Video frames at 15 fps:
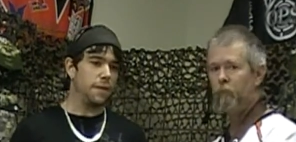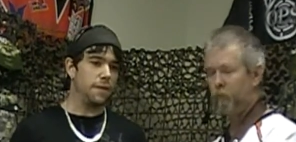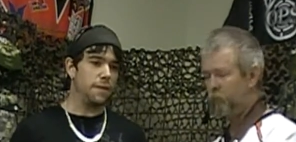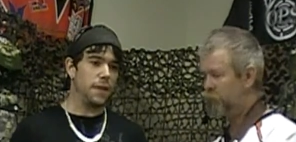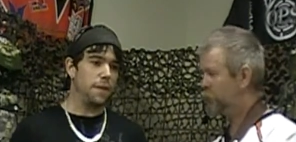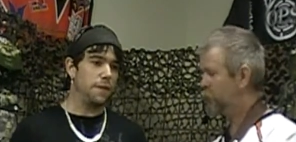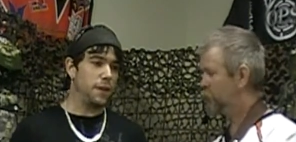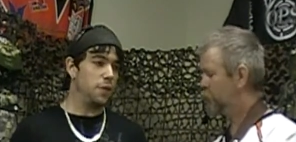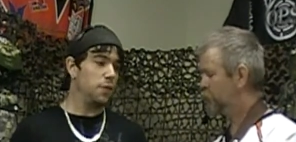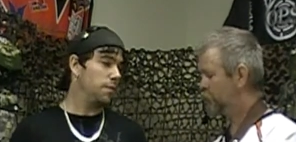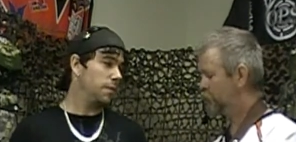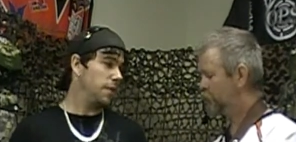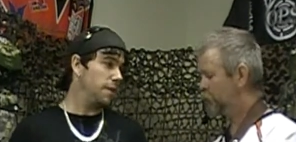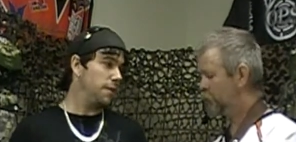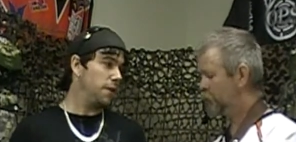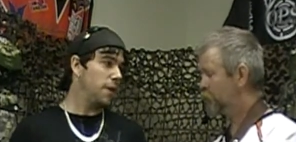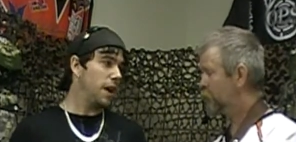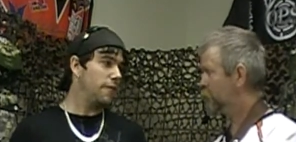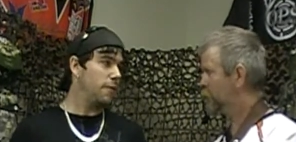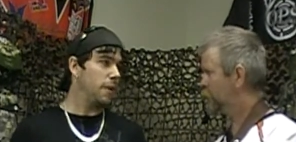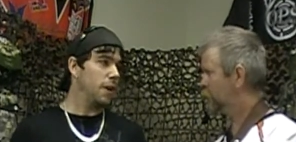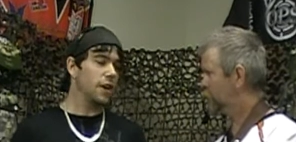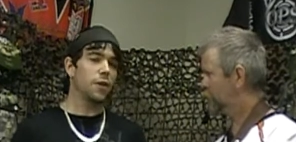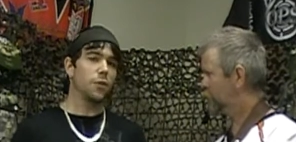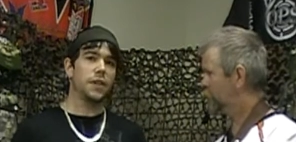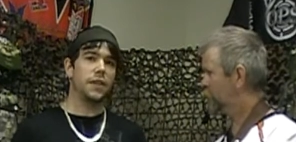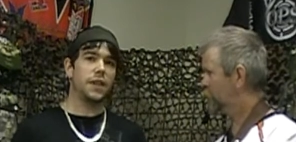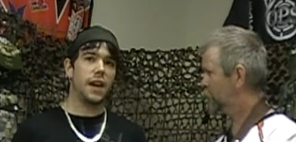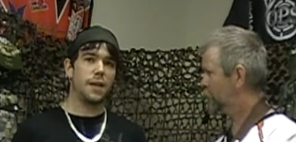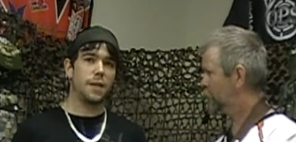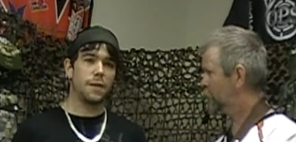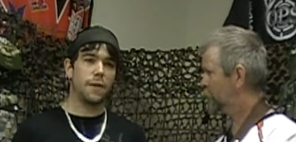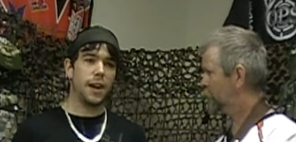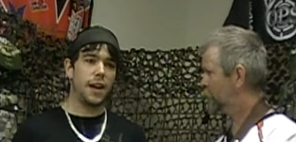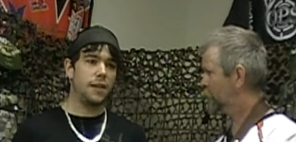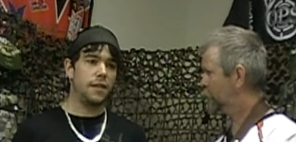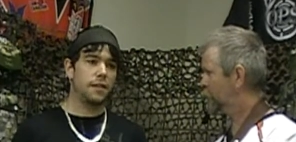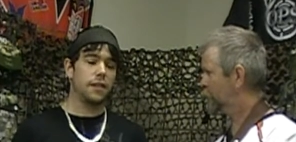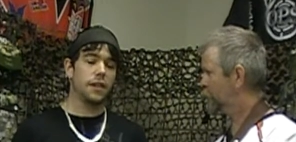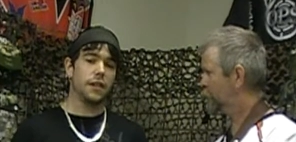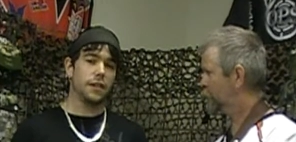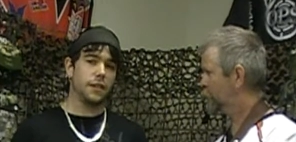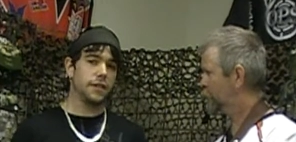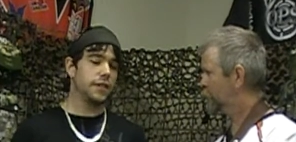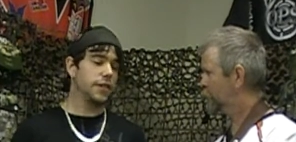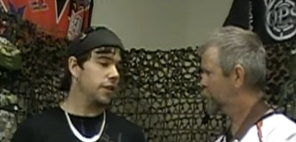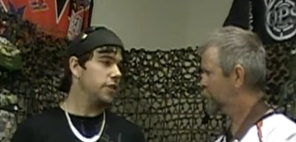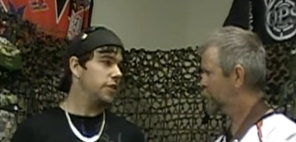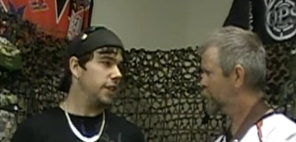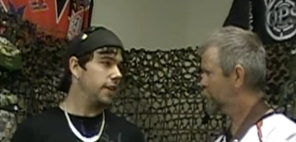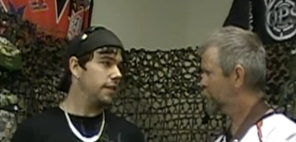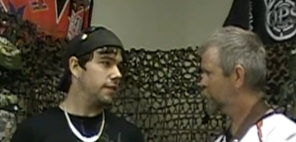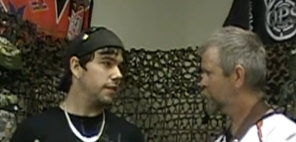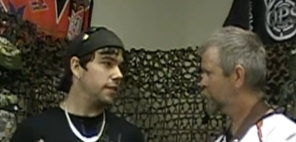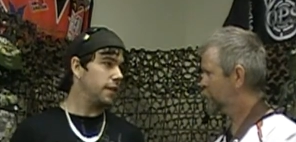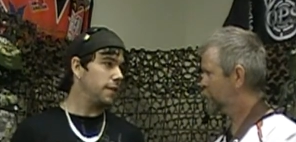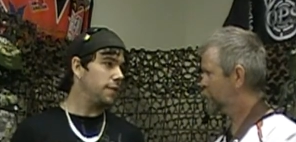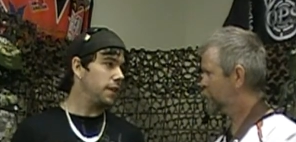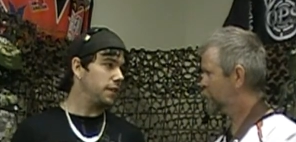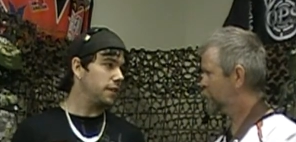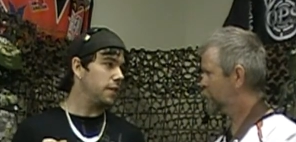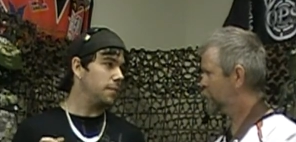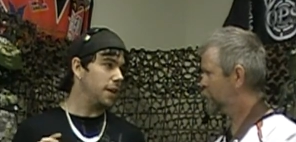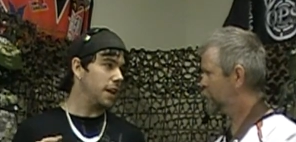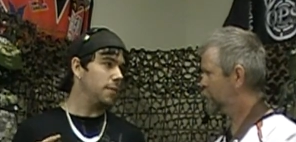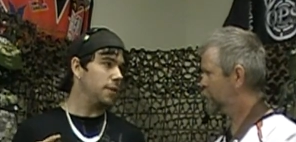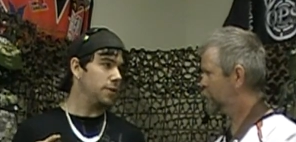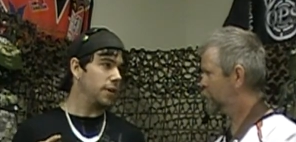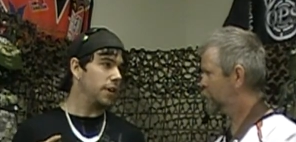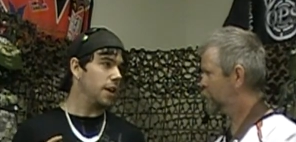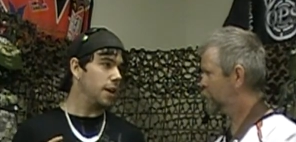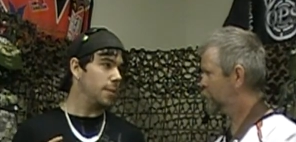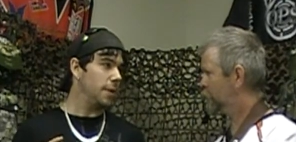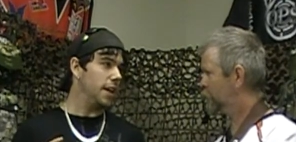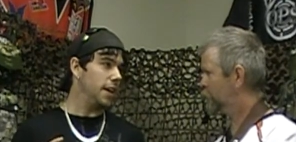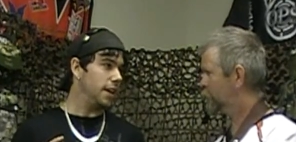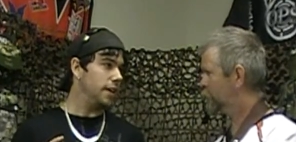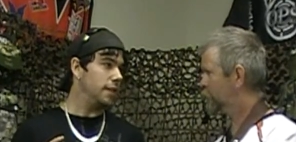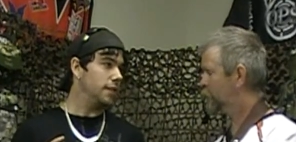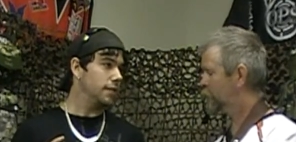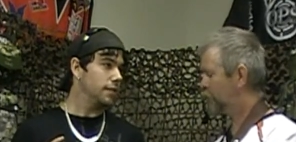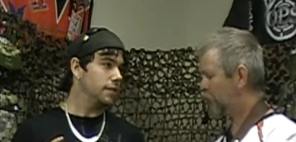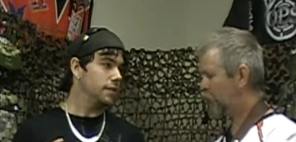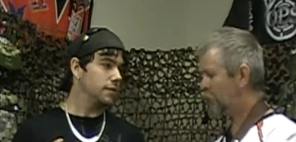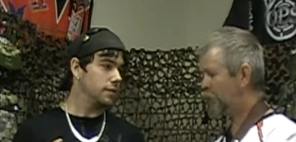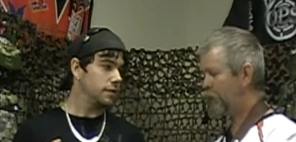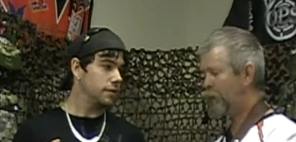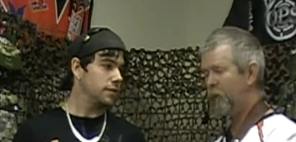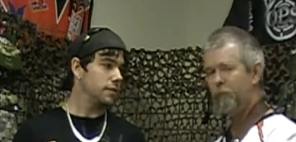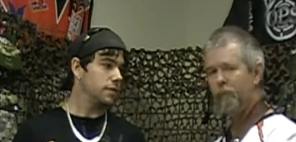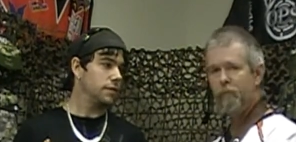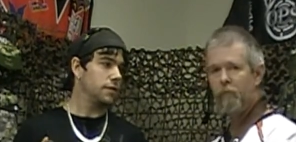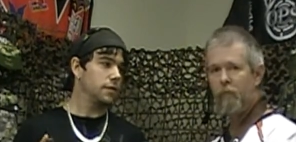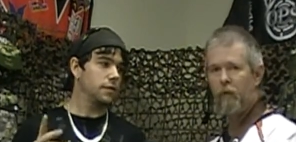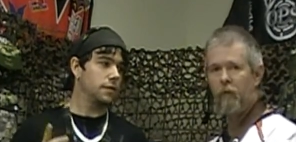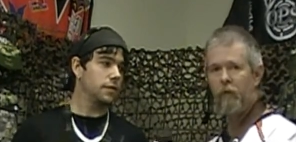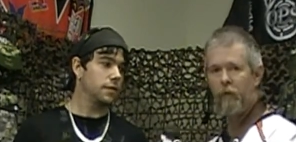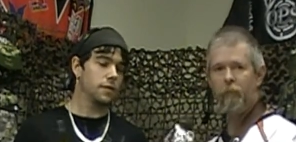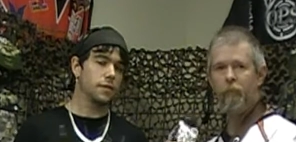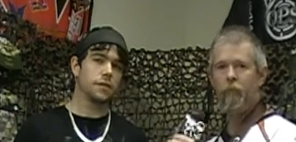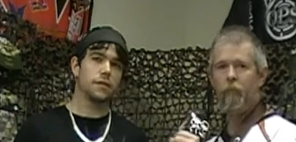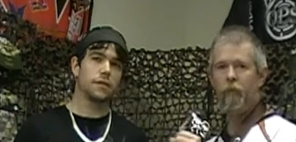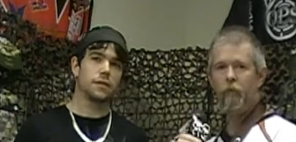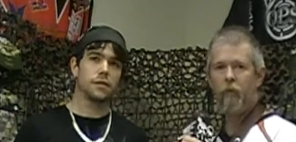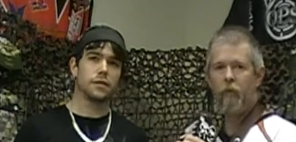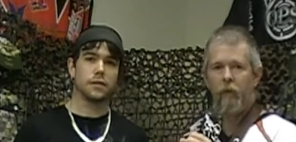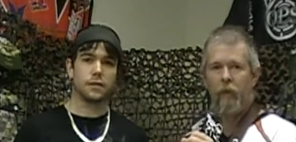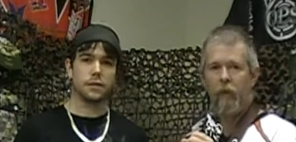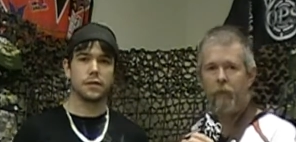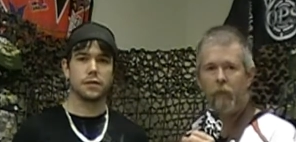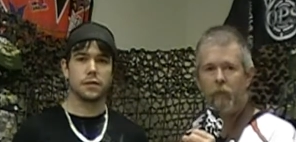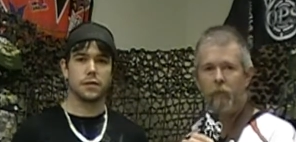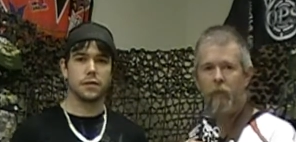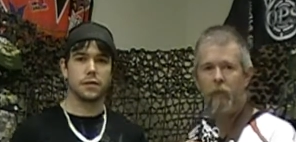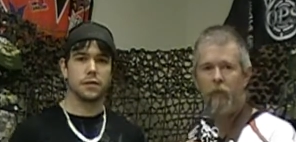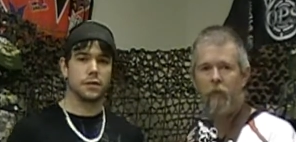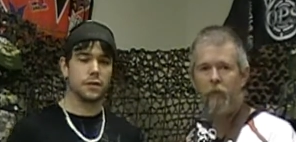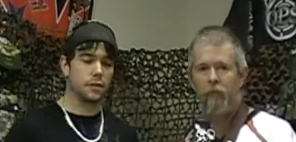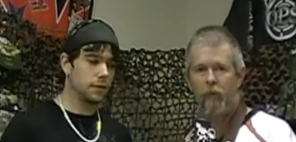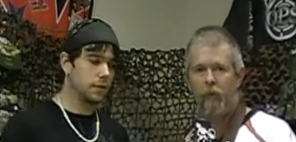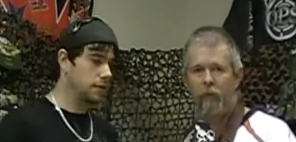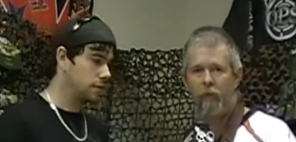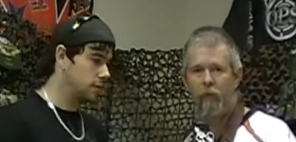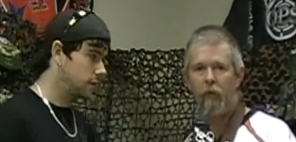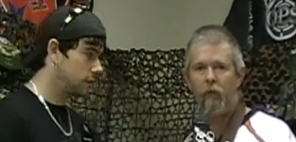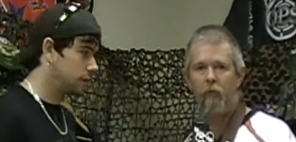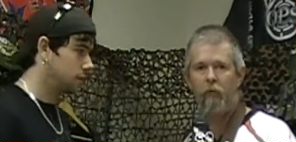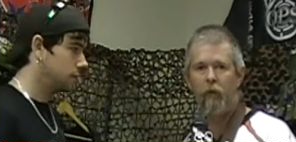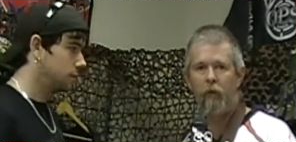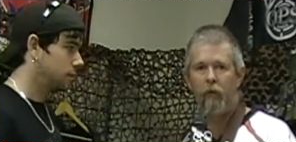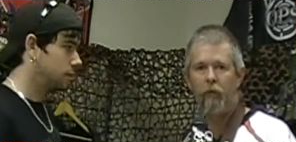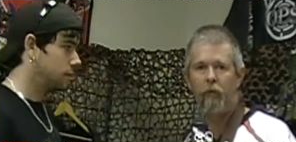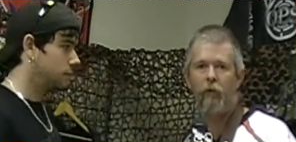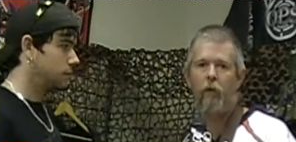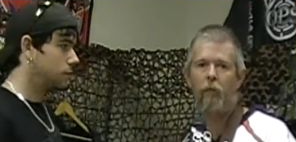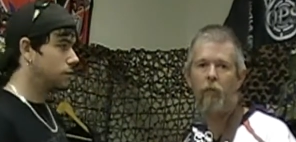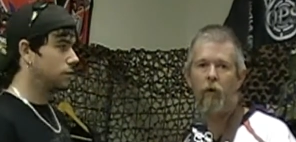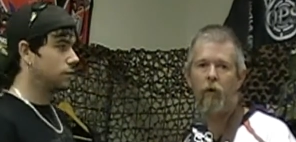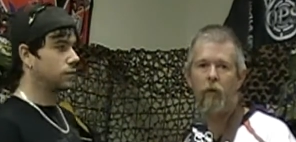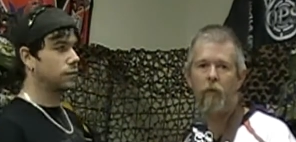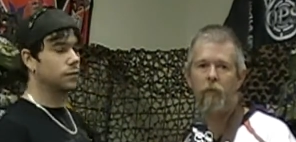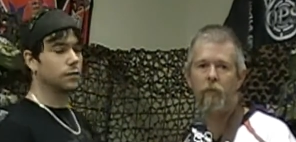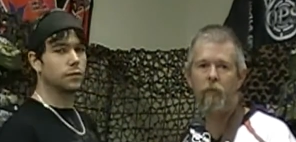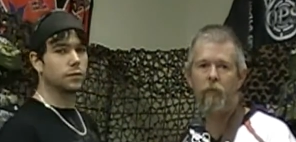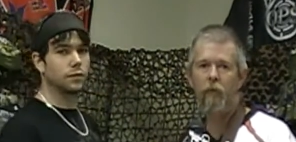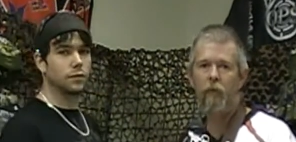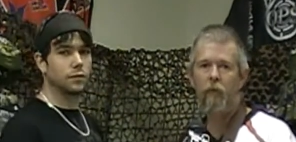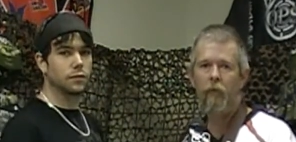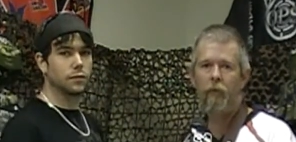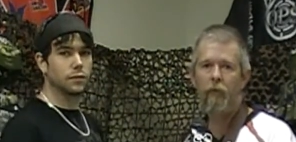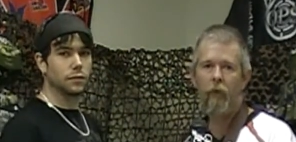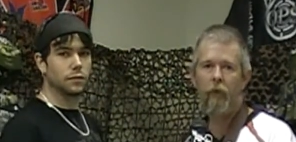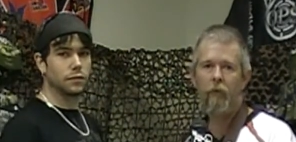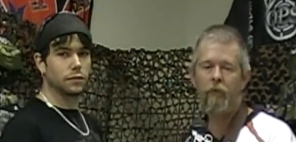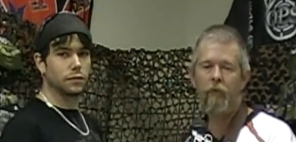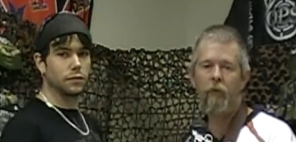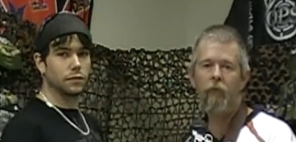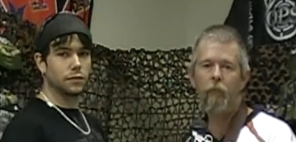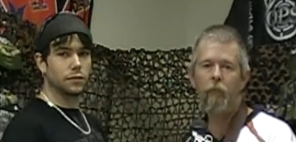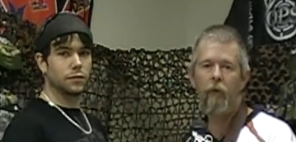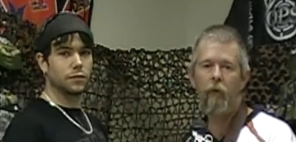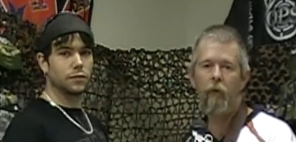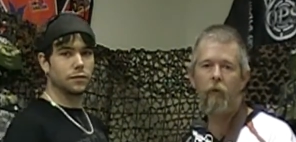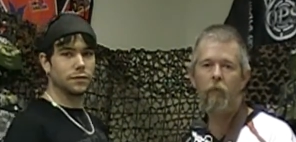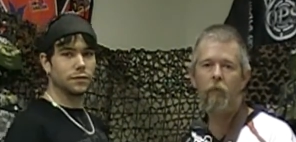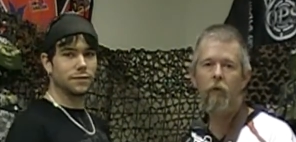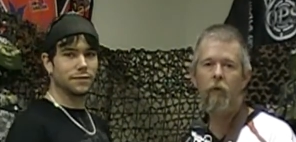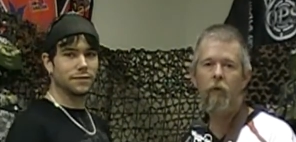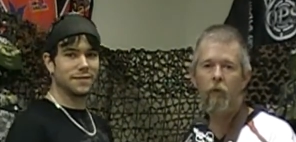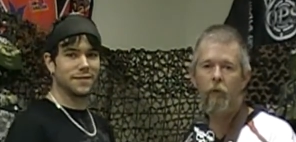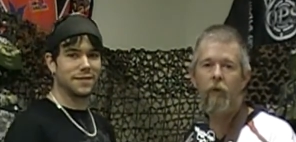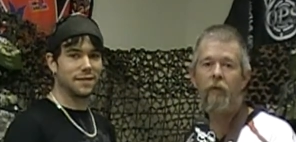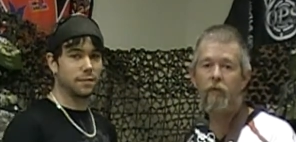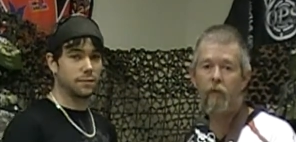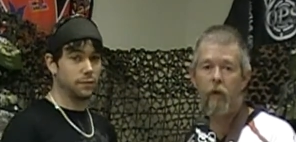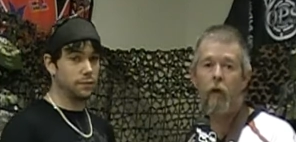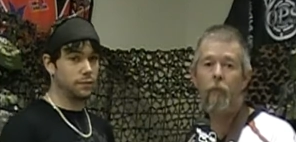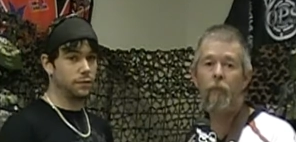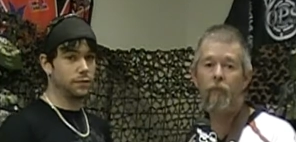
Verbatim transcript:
Speaker 1: Like if if you if you have a marker with that thread, there's a good chance that Stiffi is going to be able to accommodate you.
Speaker 2: Okay. All right. So there you have it. Stiffi Underground Productz. If you like a Stiffi barrel or a